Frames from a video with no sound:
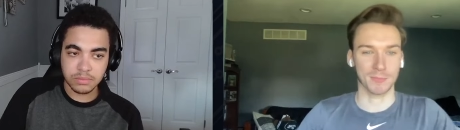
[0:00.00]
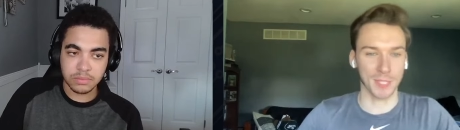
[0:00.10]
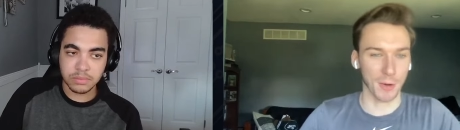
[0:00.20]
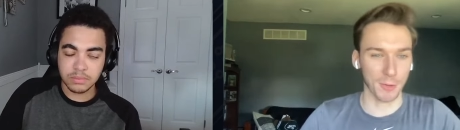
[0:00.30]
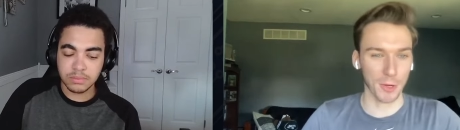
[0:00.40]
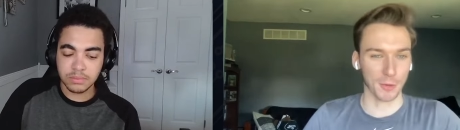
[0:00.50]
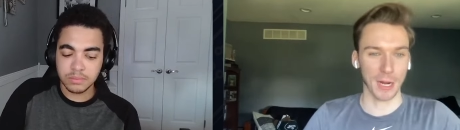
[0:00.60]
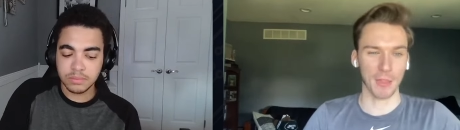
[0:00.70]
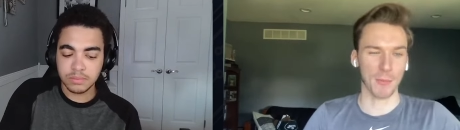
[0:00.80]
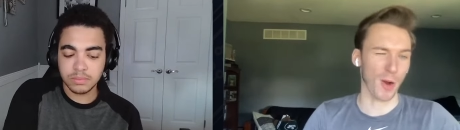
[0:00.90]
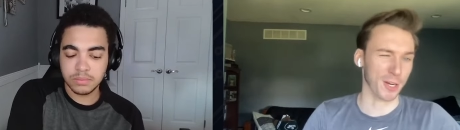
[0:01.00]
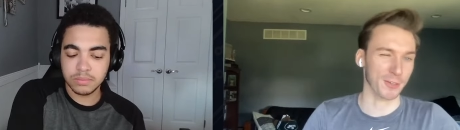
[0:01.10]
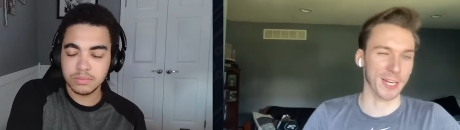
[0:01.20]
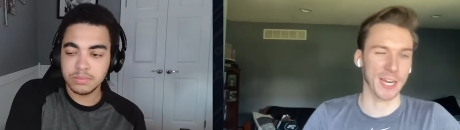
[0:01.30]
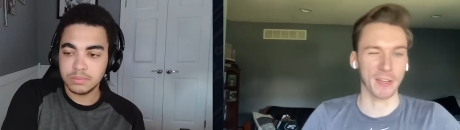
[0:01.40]
Speaker 1: you know, look around the market
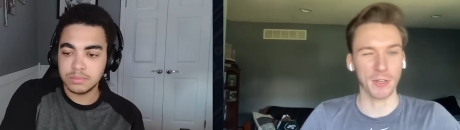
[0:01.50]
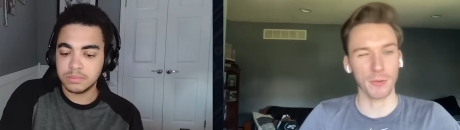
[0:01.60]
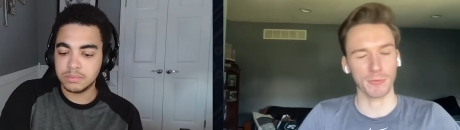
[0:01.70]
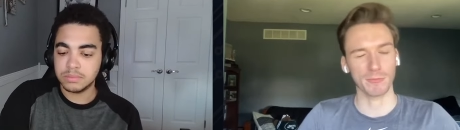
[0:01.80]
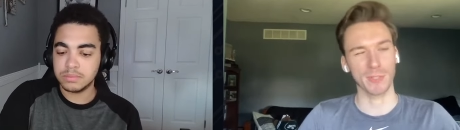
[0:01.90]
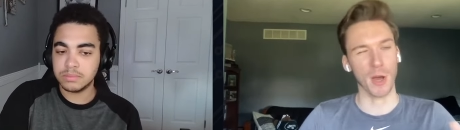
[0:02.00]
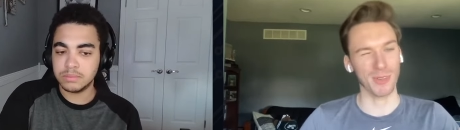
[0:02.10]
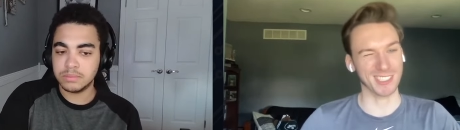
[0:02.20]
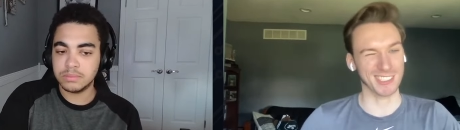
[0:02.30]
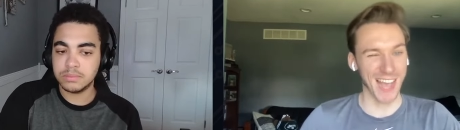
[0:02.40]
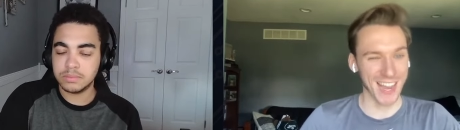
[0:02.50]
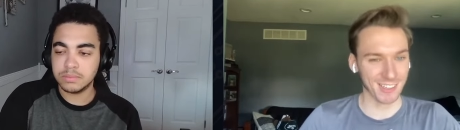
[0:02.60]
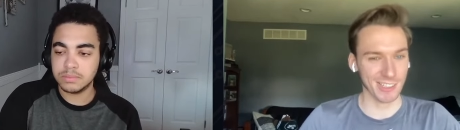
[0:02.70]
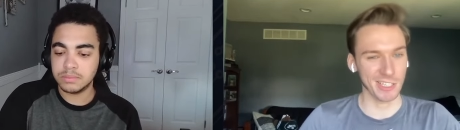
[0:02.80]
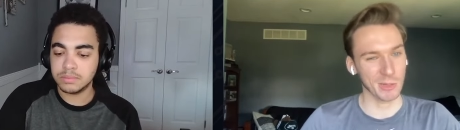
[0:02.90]
right now. You don't know
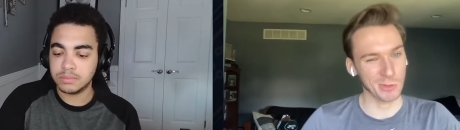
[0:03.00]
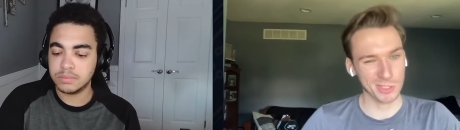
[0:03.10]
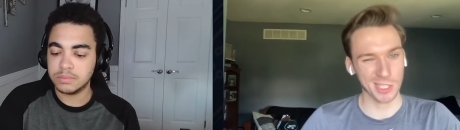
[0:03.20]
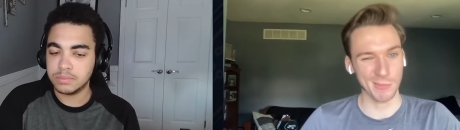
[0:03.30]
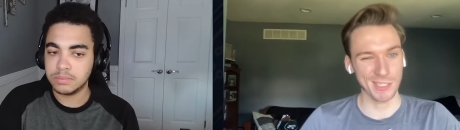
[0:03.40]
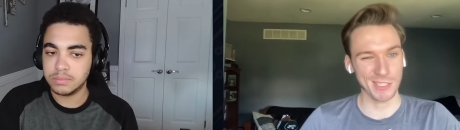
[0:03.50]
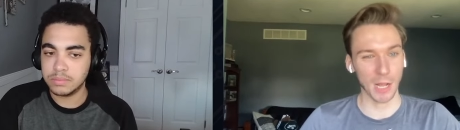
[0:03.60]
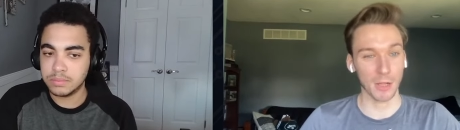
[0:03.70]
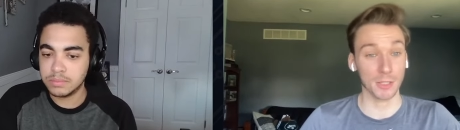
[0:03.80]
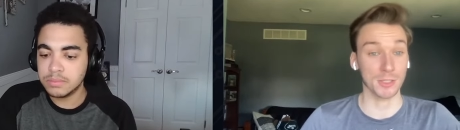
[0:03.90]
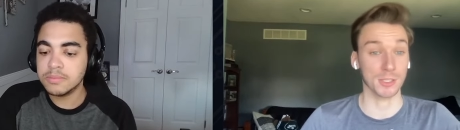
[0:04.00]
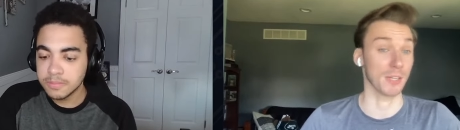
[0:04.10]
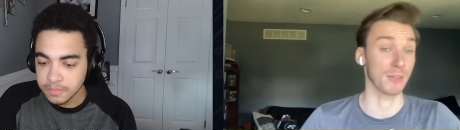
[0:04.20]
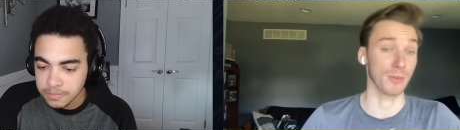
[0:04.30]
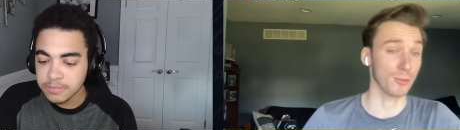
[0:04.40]
exactly who's going to be sellers
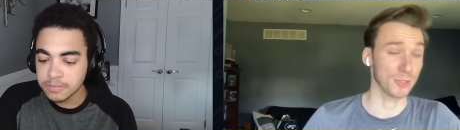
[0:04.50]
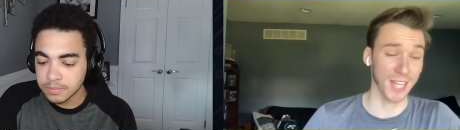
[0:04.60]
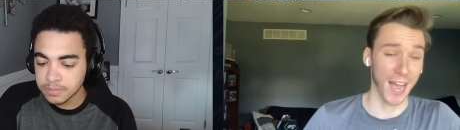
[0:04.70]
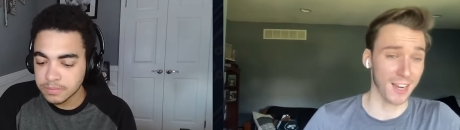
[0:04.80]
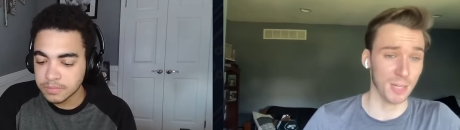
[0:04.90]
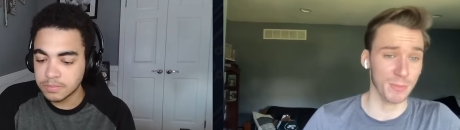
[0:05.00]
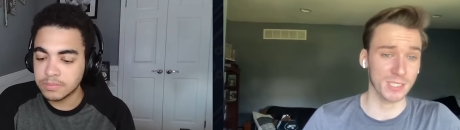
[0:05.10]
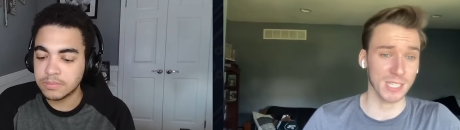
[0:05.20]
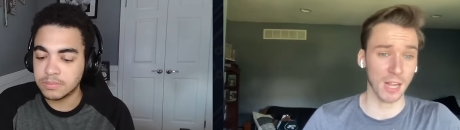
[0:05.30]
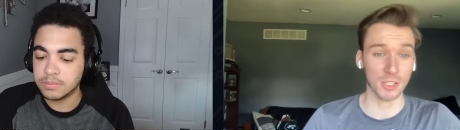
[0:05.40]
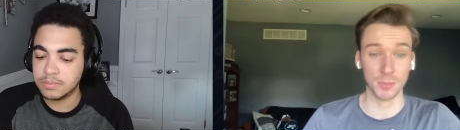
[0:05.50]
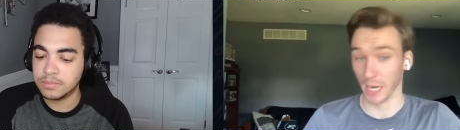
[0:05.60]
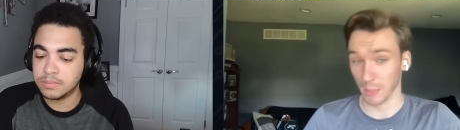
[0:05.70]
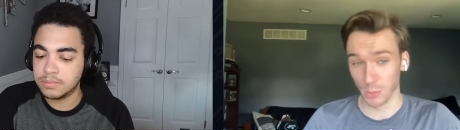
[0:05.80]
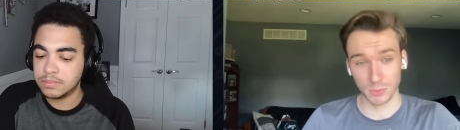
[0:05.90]
and who's not going to be sellers, but I
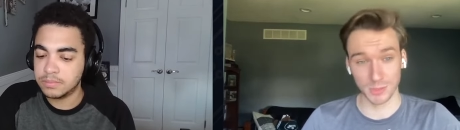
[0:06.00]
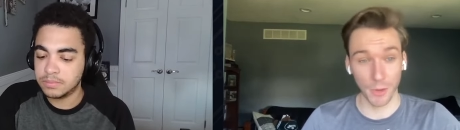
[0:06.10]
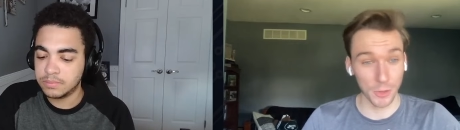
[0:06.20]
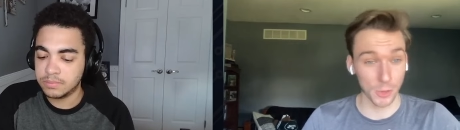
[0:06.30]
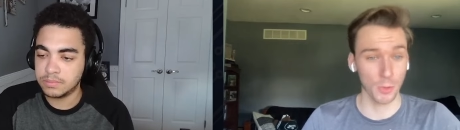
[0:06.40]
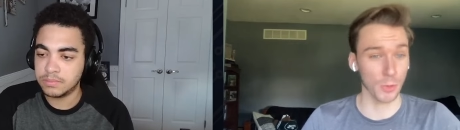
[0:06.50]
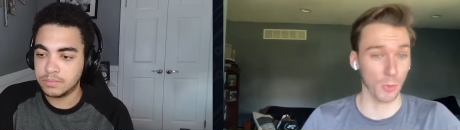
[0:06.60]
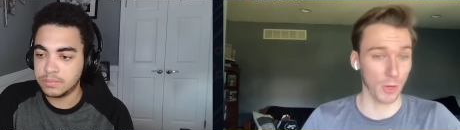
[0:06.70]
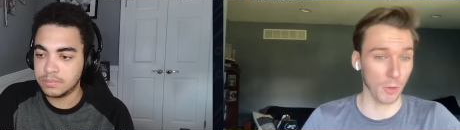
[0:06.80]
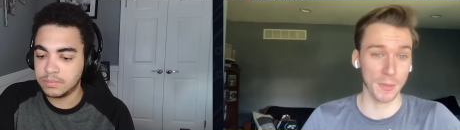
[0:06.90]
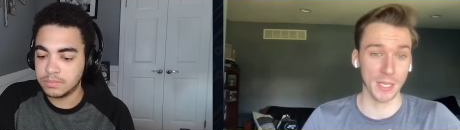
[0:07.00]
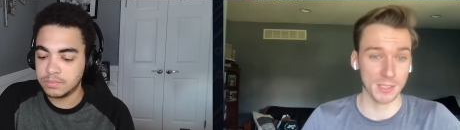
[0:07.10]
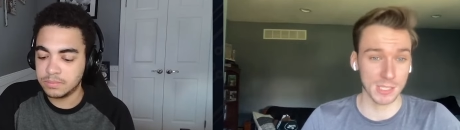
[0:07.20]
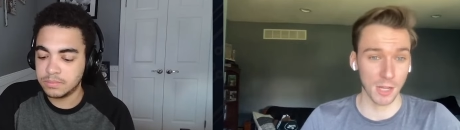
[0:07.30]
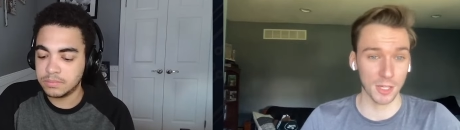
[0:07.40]
will tell you who will be a
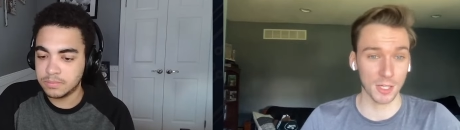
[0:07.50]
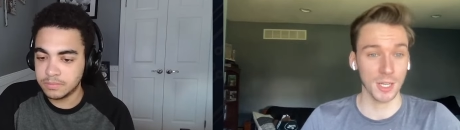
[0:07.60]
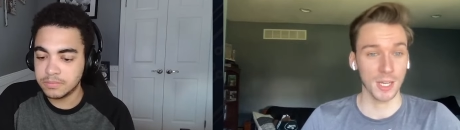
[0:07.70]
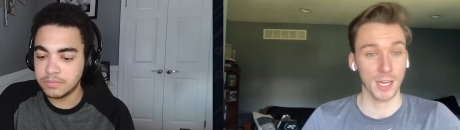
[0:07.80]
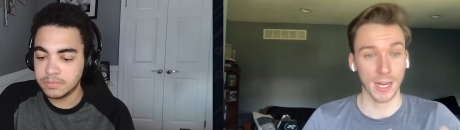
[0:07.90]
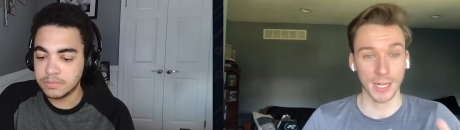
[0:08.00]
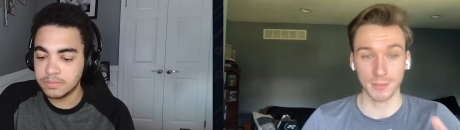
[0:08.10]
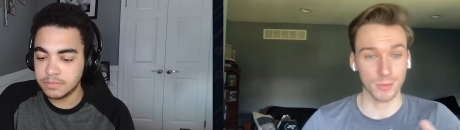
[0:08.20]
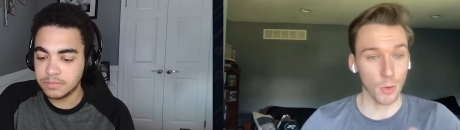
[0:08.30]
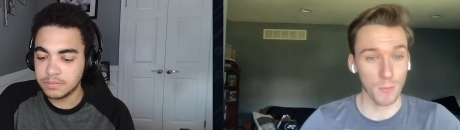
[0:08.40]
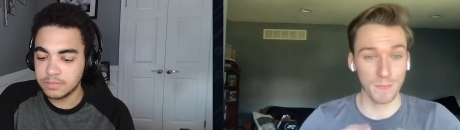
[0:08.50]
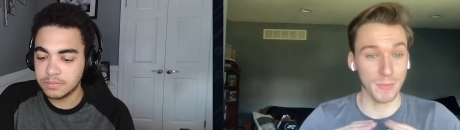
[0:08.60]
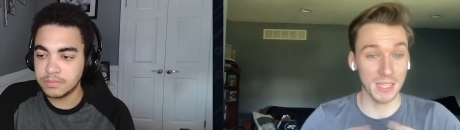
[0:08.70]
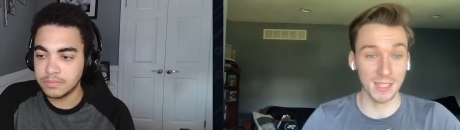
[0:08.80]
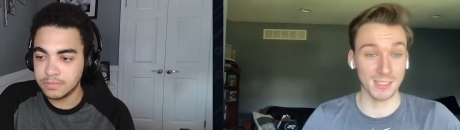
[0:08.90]
seller, and I don't
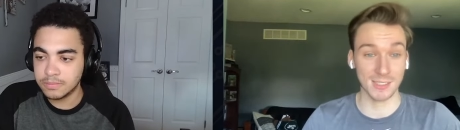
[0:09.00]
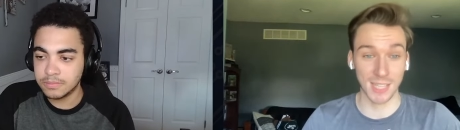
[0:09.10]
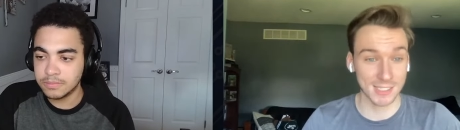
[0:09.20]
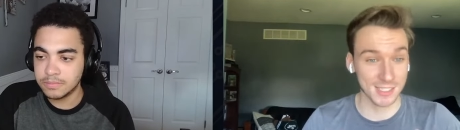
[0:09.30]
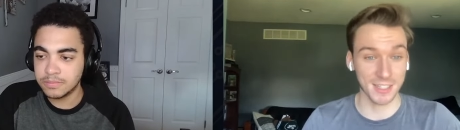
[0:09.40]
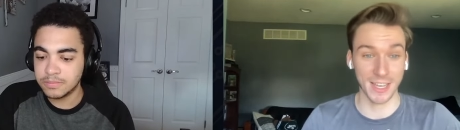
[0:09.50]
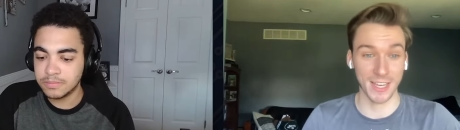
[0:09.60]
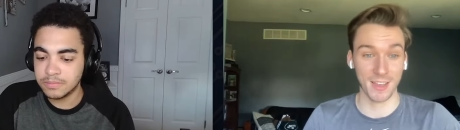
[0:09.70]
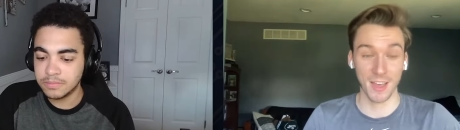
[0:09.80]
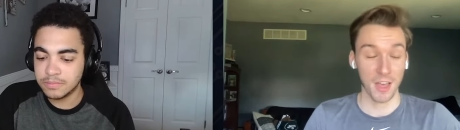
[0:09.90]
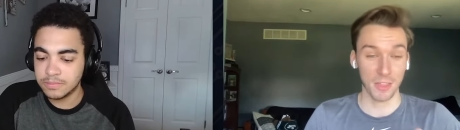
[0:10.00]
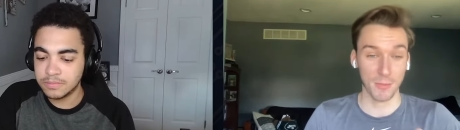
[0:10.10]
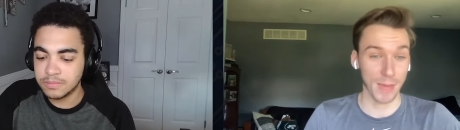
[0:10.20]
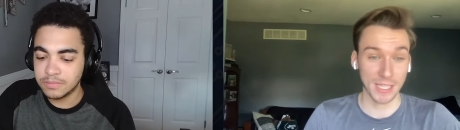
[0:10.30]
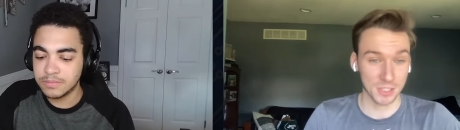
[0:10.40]
mean this as a dig. The
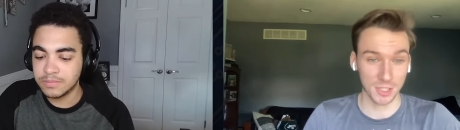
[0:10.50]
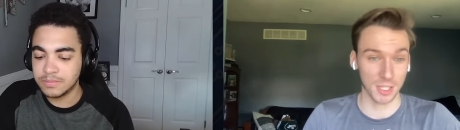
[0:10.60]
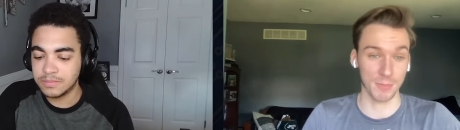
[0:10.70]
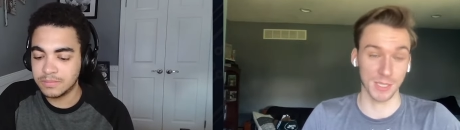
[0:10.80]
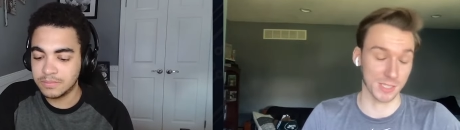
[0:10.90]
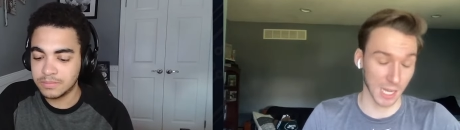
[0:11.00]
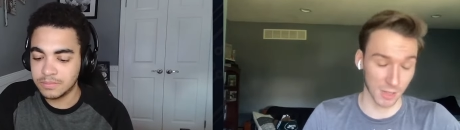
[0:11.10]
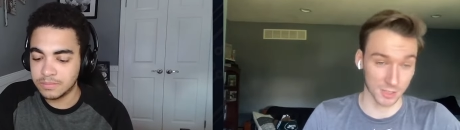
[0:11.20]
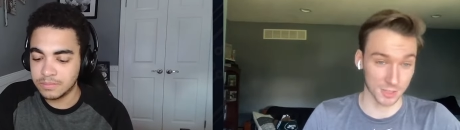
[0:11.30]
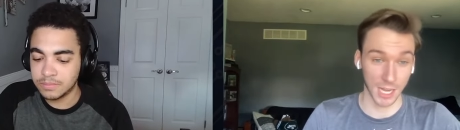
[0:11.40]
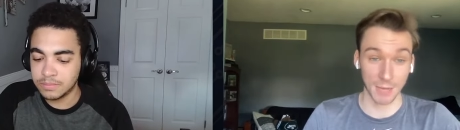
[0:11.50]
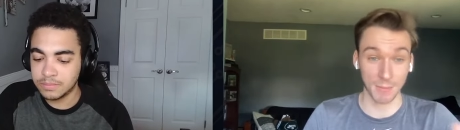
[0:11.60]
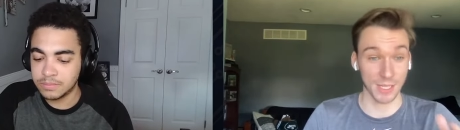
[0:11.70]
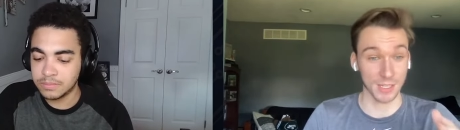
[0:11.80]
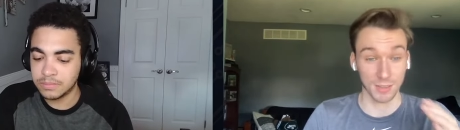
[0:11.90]
Mets are going to be sellers. I
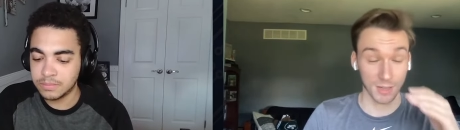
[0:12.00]
mean,